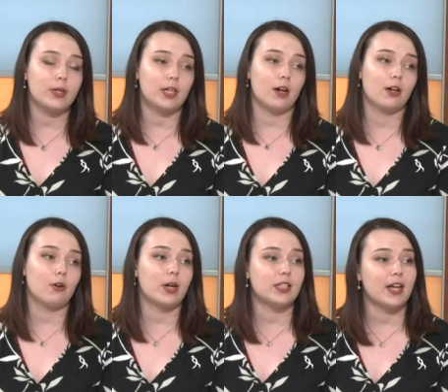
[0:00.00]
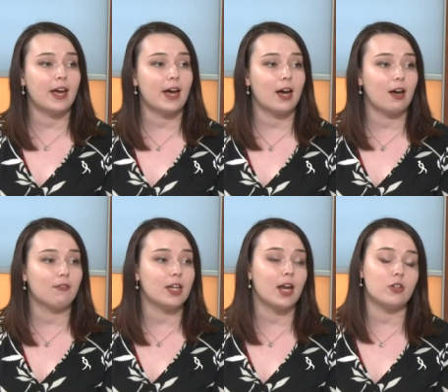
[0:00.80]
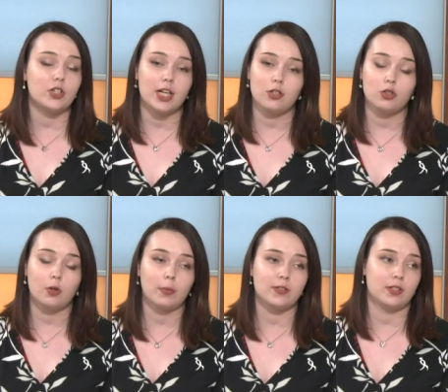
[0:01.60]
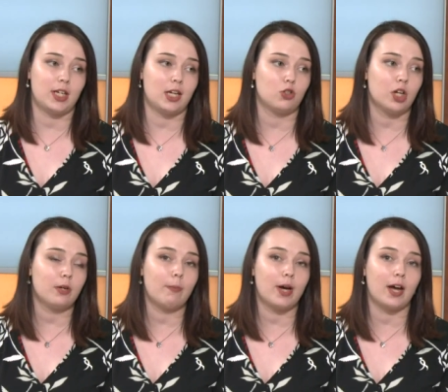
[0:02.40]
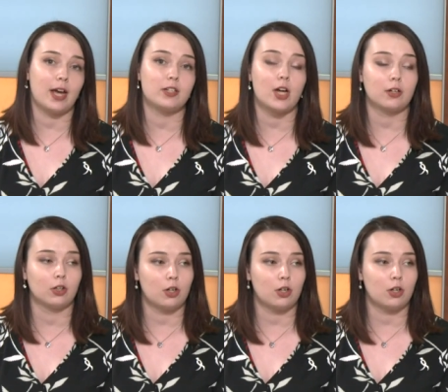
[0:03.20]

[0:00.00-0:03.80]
we are going to have an educational presentation by Dr.